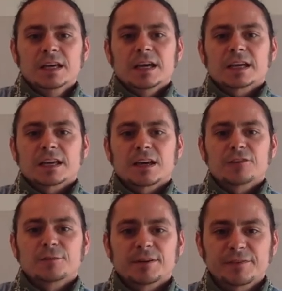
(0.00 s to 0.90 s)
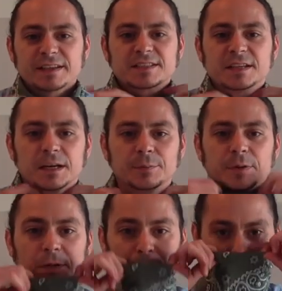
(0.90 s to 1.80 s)
I can cover my face up
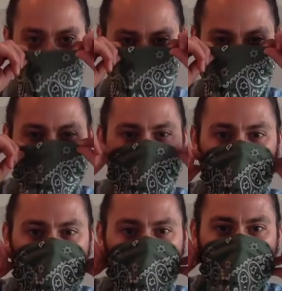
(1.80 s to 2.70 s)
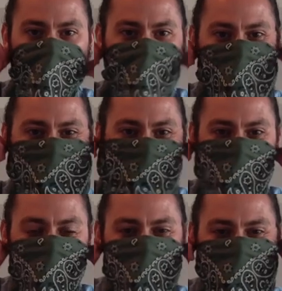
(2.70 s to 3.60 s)
like this, and I can
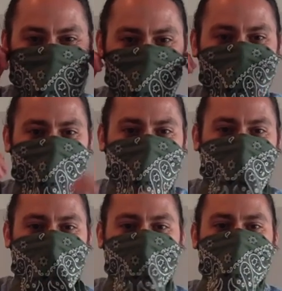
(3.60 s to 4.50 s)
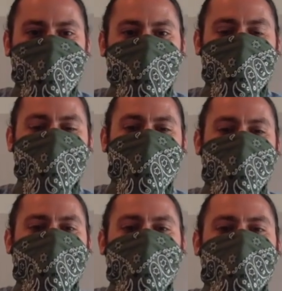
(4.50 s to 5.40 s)
keep myself and other people safe.
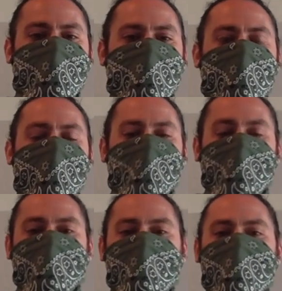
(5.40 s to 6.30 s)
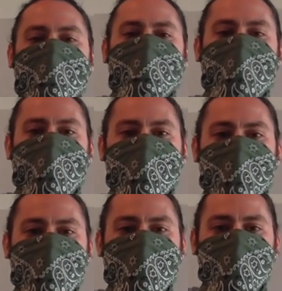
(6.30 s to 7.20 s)
So now, not only are we
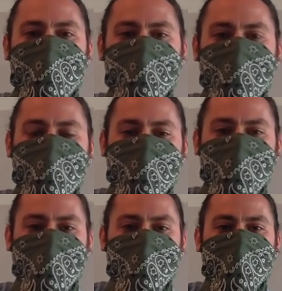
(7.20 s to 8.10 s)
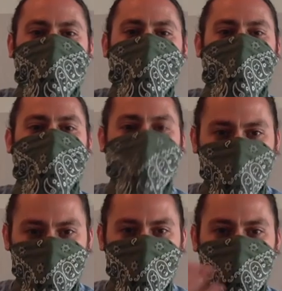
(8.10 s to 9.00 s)
washing our hands, but we're also
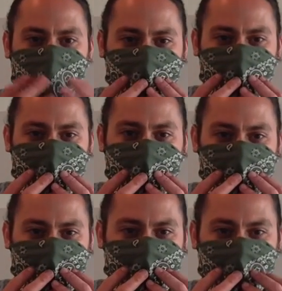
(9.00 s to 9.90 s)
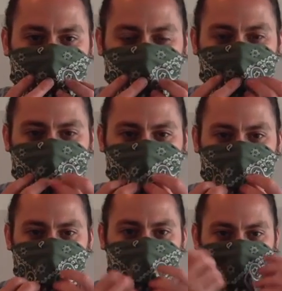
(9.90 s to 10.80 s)
starting to cover our face a little bit.
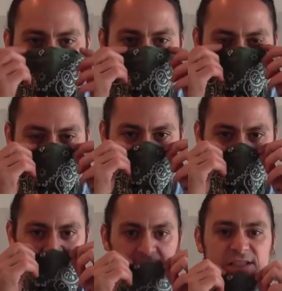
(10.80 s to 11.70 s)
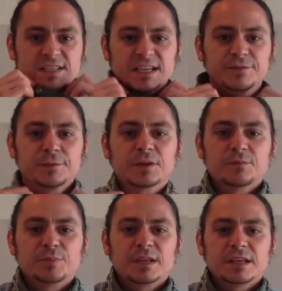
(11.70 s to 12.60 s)
The more safe you can
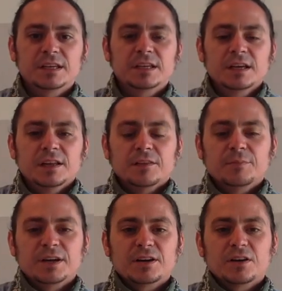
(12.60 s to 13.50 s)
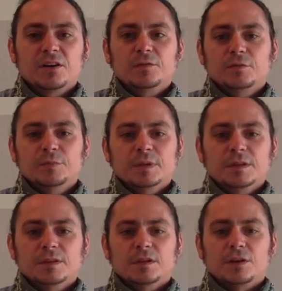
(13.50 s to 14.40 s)
be, the better off we'll be in the
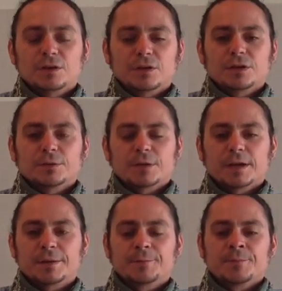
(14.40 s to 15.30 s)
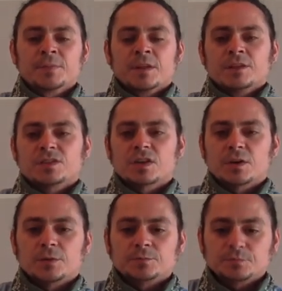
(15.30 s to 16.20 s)
long run, okay?
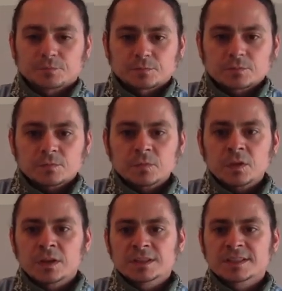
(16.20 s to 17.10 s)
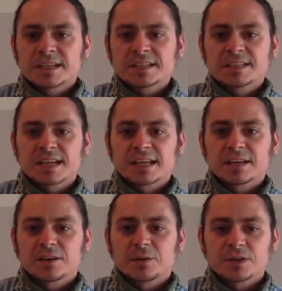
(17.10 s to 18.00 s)
So let's take a second and
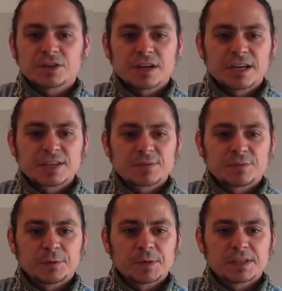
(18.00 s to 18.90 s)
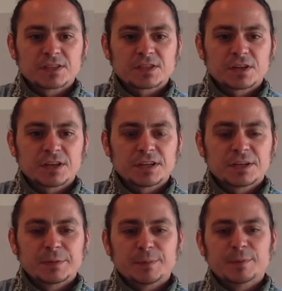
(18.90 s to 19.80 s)
go wash our hands before we get started. And
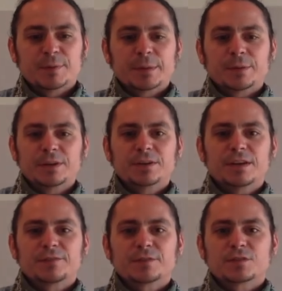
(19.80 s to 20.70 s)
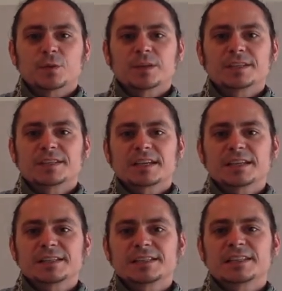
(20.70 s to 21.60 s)
remember, we want to do that for 20
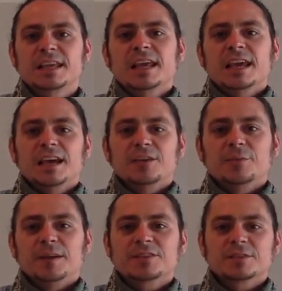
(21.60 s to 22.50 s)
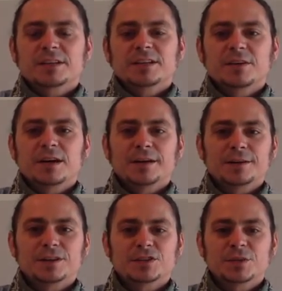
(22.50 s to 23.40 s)
seconds. And the best way to know how
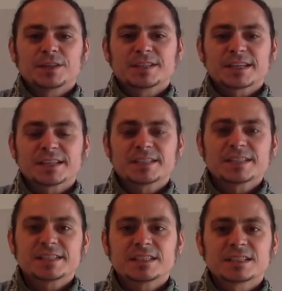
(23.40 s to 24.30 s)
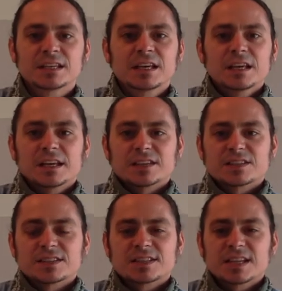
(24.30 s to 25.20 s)
long 20 seconds is to
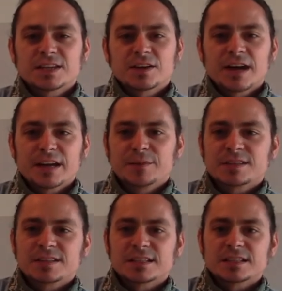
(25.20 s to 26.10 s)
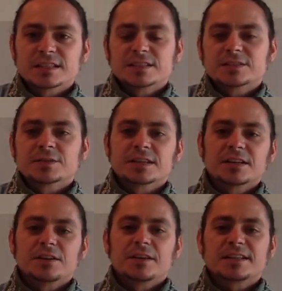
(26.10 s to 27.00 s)
say your ABCs. So get
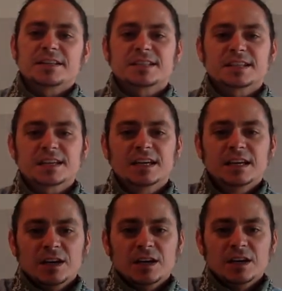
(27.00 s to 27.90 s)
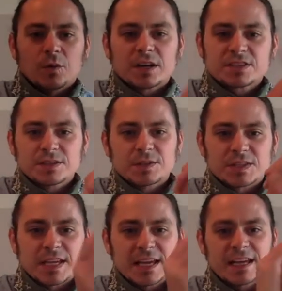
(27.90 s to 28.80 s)
under that sink, wash those
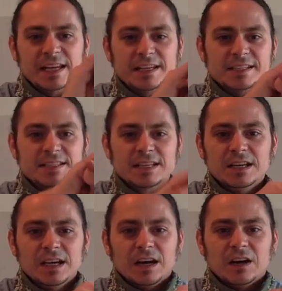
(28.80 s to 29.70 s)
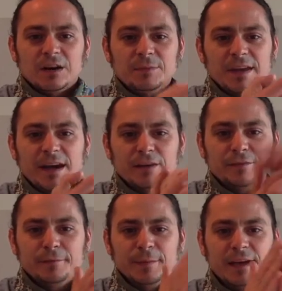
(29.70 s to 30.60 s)
hands, hum the
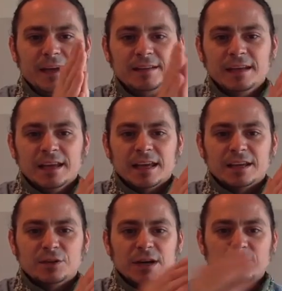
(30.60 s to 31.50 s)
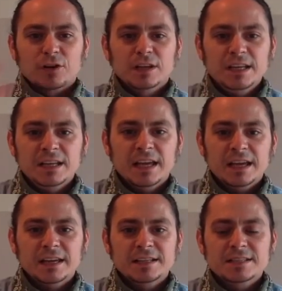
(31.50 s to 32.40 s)
alphabet, and you'll have clean
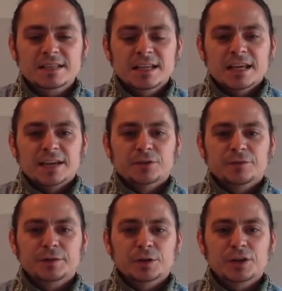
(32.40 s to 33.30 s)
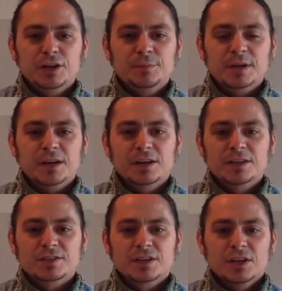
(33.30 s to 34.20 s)
hands, and you'll feel good
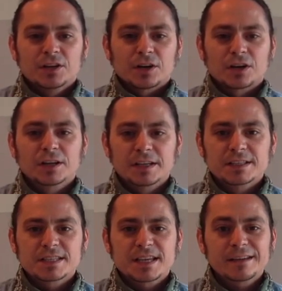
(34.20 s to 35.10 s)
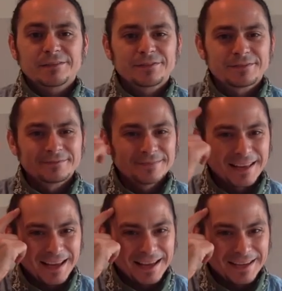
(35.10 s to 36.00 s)
because you're clean and safe,
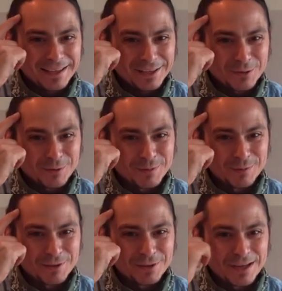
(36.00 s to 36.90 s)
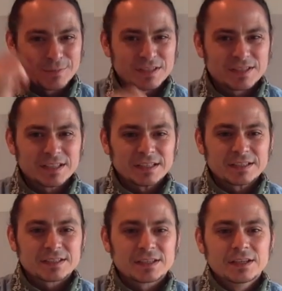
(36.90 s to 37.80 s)
and you remember your
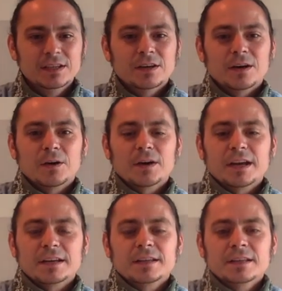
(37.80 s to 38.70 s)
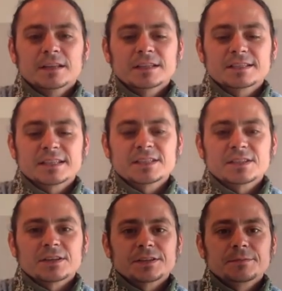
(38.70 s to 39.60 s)
ABCs. All right, let's get
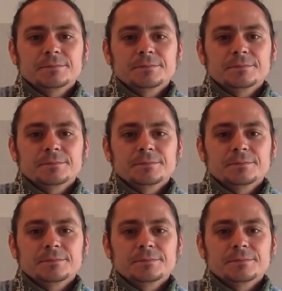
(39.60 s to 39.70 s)
started.